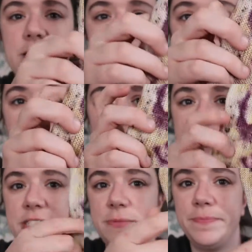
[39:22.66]
dark
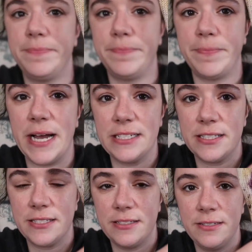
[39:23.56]

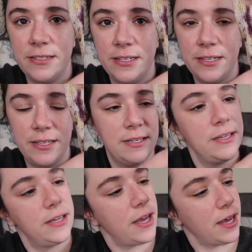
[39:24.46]
spots.
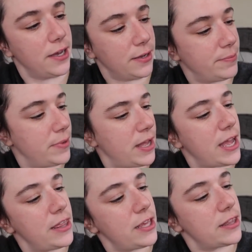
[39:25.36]
Um,
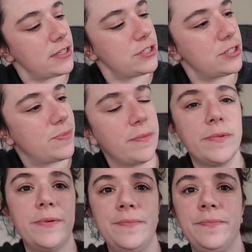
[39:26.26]
I think that's just
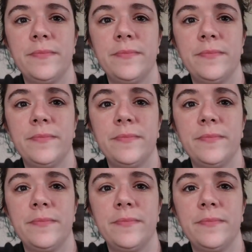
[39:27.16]
purple.